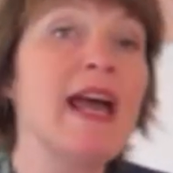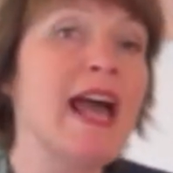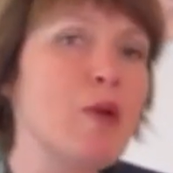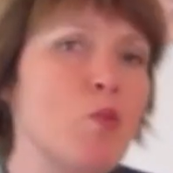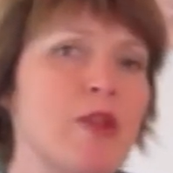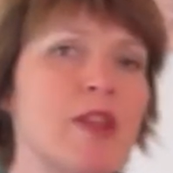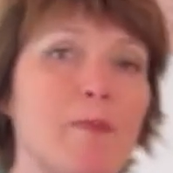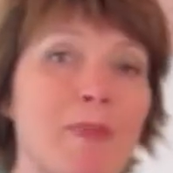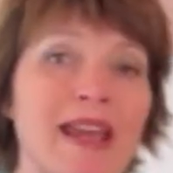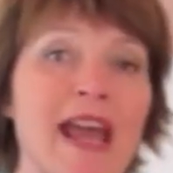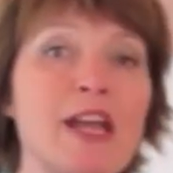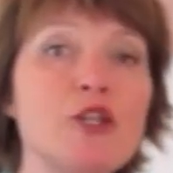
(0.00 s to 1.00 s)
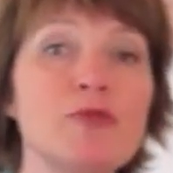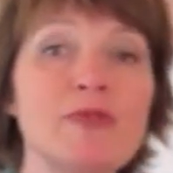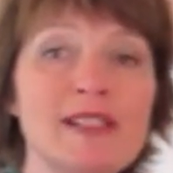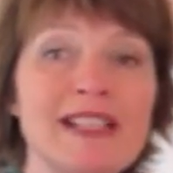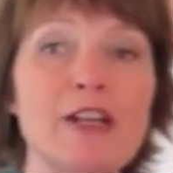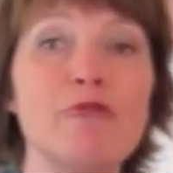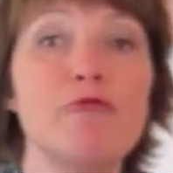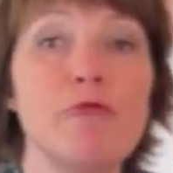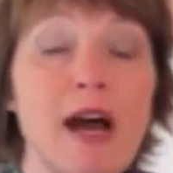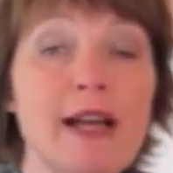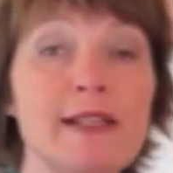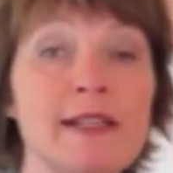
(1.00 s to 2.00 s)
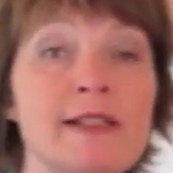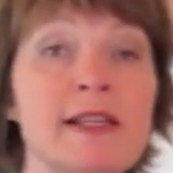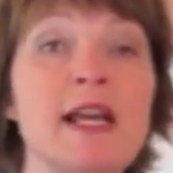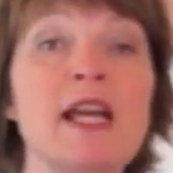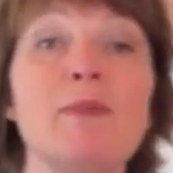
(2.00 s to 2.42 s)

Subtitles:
And when the pH of skin rises,